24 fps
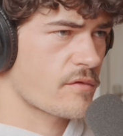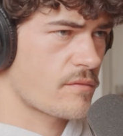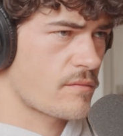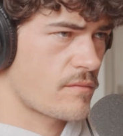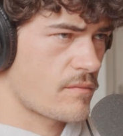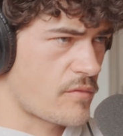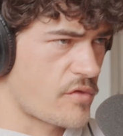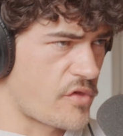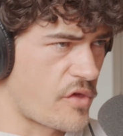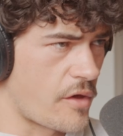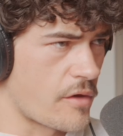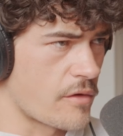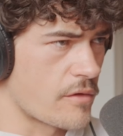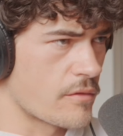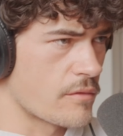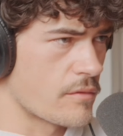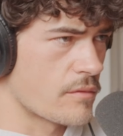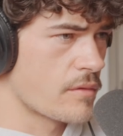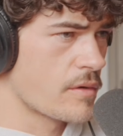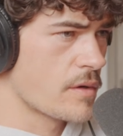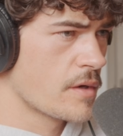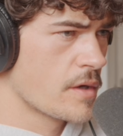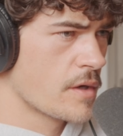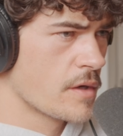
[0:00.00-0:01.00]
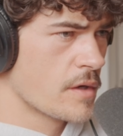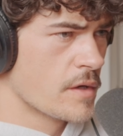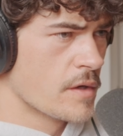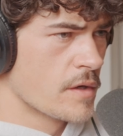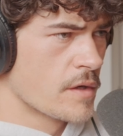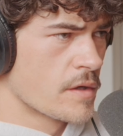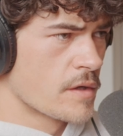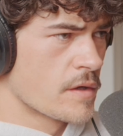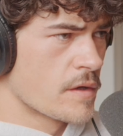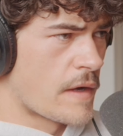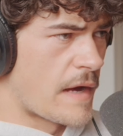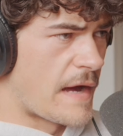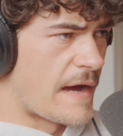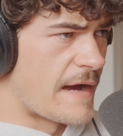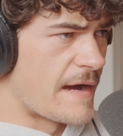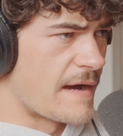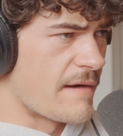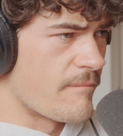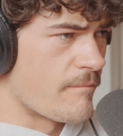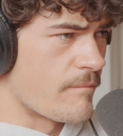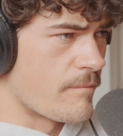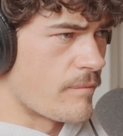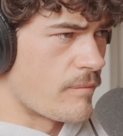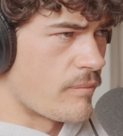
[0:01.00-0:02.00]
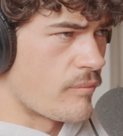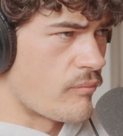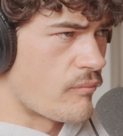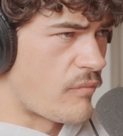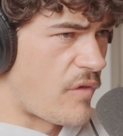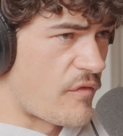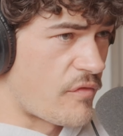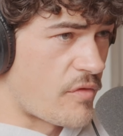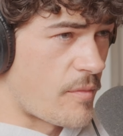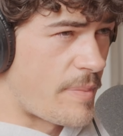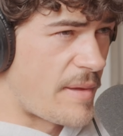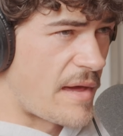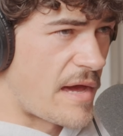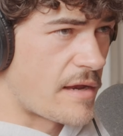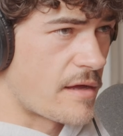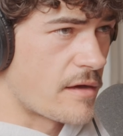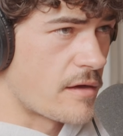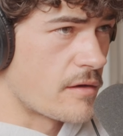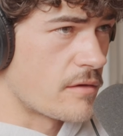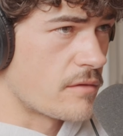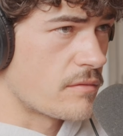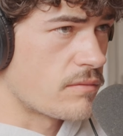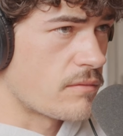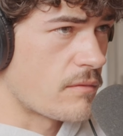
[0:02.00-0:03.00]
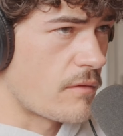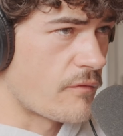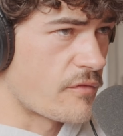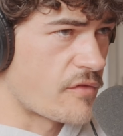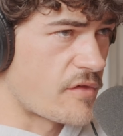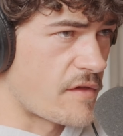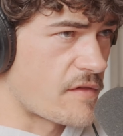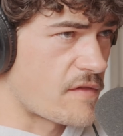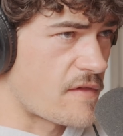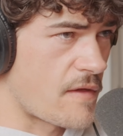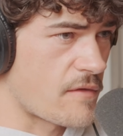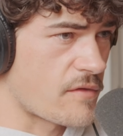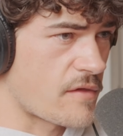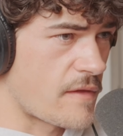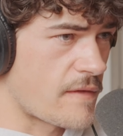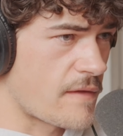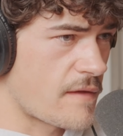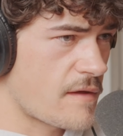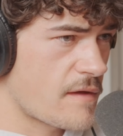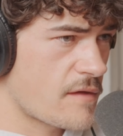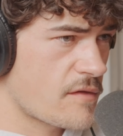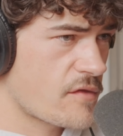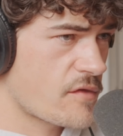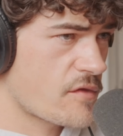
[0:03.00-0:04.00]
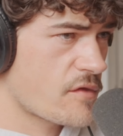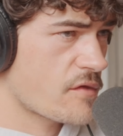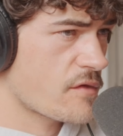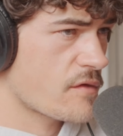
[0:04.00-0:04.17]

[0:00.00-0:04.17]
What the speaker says: So with the piano, obviously it sounds like this.